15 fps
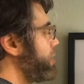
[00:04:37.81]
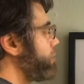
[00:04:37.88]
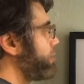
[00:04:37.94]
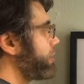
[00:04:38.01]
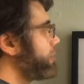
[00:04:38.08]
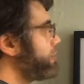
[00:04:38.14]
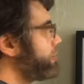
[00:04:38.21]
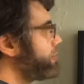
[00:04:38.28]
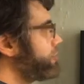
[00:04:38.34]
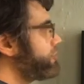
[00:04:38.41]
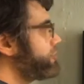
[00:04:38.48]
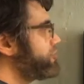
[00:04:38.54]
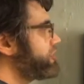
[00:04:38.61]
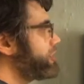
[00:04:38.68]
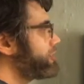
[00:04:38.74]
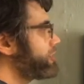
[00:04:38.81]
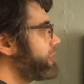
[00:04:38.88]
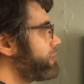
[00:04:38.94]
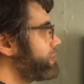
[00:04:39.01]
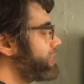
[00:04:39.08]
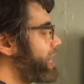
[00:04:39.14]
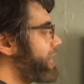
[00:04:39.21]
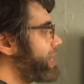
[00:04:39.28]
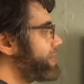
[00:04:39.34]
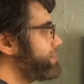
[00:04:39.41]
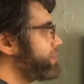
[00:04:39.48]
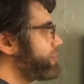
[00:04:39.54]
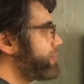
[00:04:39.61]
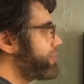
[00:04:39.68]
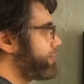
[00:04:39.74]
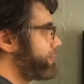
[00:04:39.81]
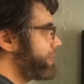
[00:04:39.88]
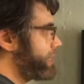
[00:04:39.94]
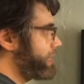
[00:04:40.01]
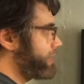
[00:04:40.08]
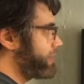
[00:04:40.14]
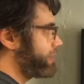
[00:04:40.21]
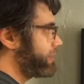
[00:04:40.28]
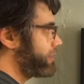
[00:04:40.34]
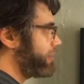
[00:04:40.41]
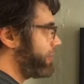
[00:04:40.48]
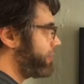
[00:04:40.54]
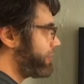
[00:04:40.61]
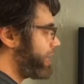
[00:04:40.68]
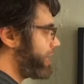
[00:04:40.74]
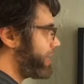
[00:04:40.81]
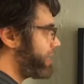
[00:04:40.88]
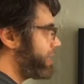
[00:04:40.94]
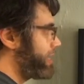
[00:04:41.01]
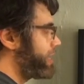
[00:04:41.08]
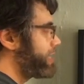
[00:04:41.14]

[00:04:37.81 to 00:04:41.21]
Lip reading: We're going to do 0 times 3, okay?